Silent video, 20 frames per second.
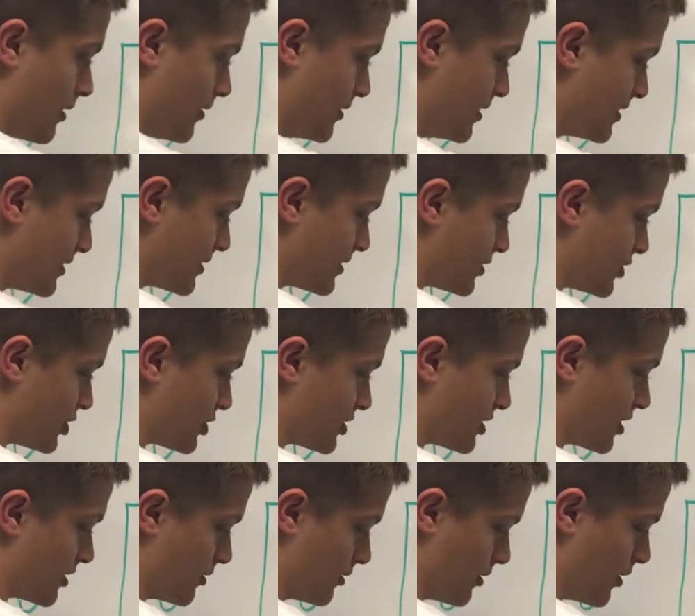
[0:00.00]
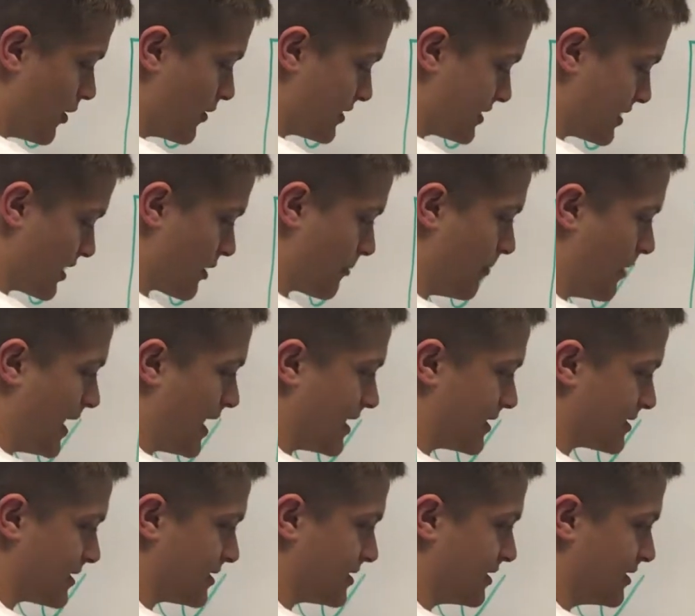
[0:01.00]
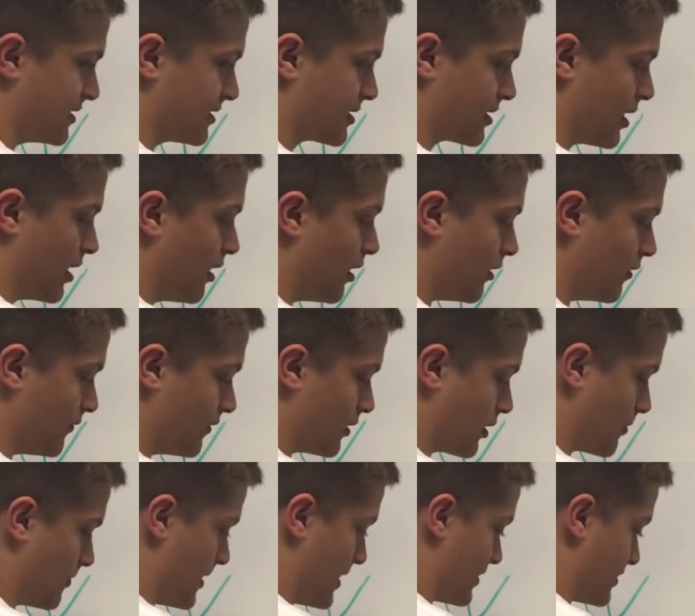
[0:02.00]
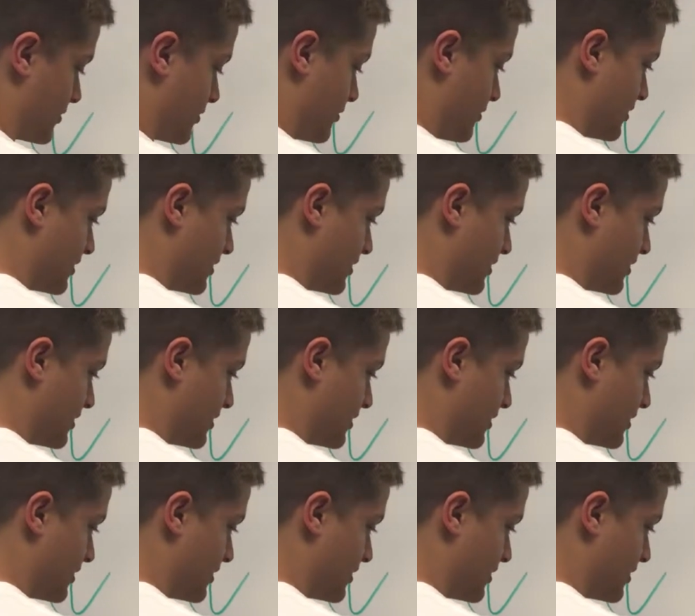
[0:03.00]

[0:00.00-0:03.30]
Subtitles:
This is just known as the capacitance of the capacitor.